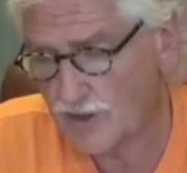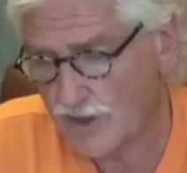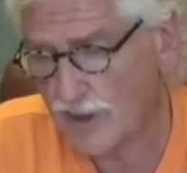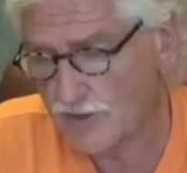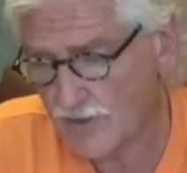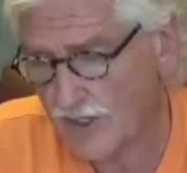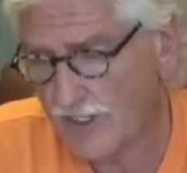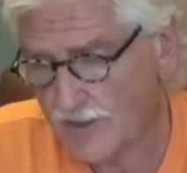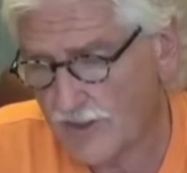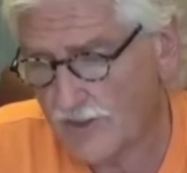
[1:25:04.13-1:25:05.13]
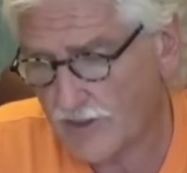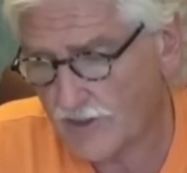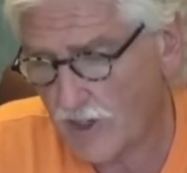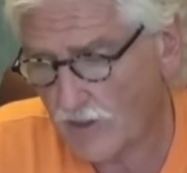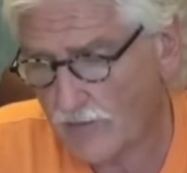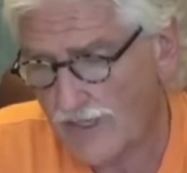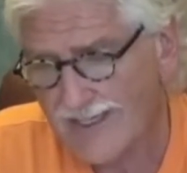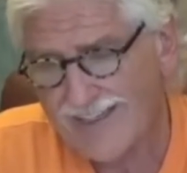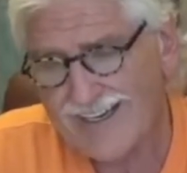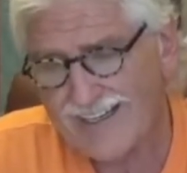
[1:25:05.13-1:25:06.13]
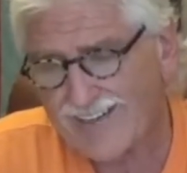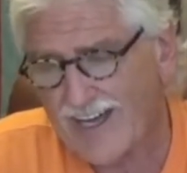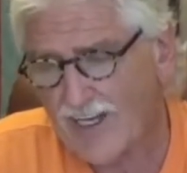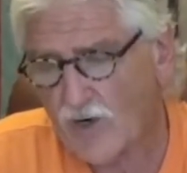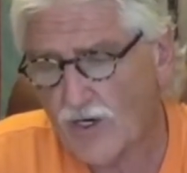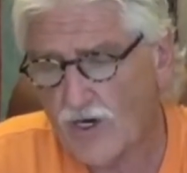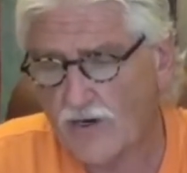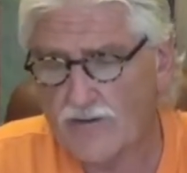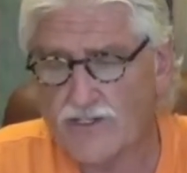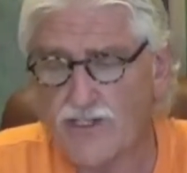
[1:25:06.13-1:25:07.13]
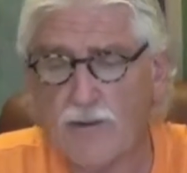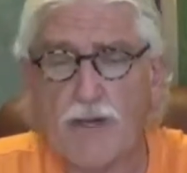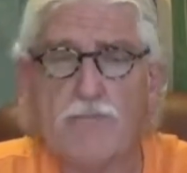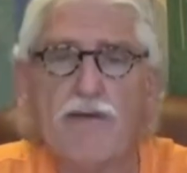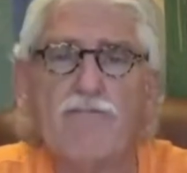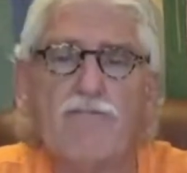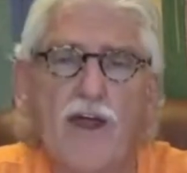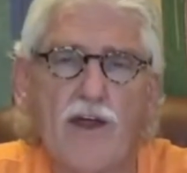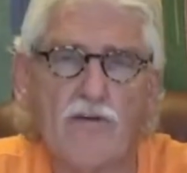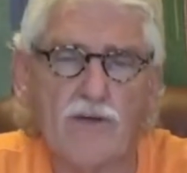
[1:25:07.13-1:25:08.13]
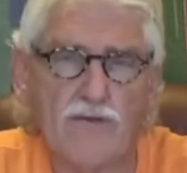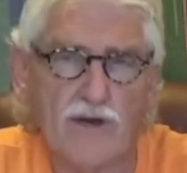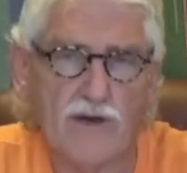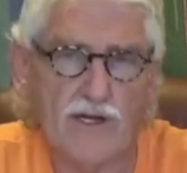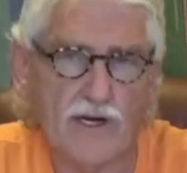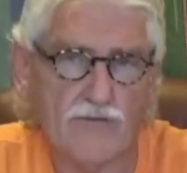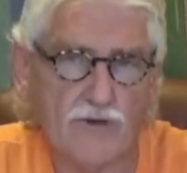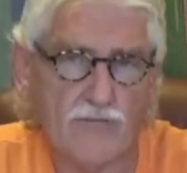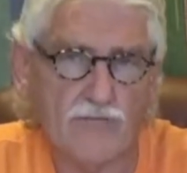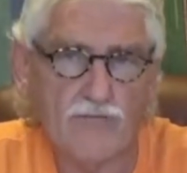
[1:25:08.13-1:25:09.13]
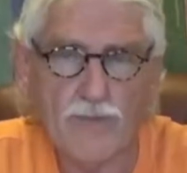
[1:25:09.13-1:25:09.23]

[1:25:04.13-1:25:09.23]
genes for 19 years old. Got a little thing going on in the stomach. Be very, very careful.